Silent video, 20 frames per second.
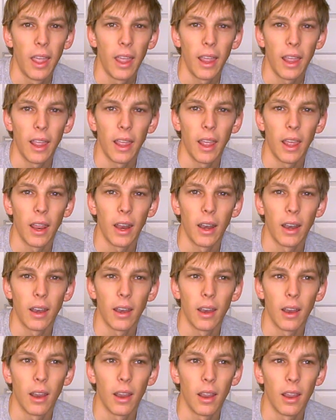And
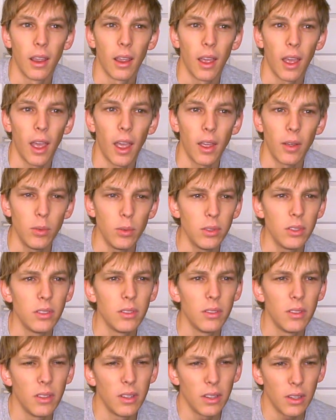I would,
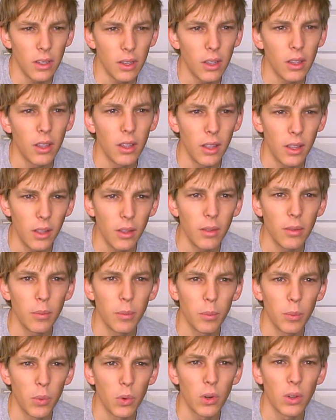it
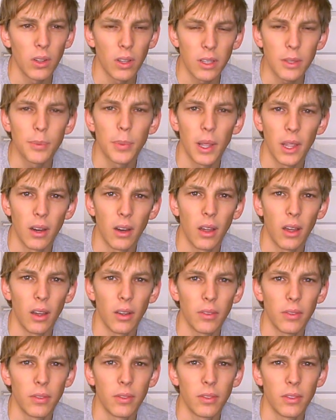more or less paid off,